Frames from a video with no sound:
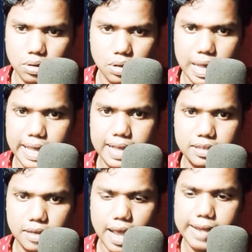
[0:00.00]
I ex-
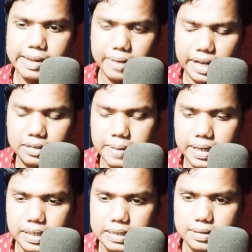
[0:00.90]
I never expect
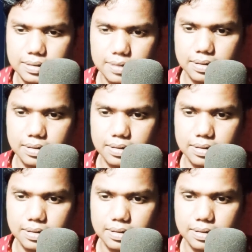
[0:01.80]
this.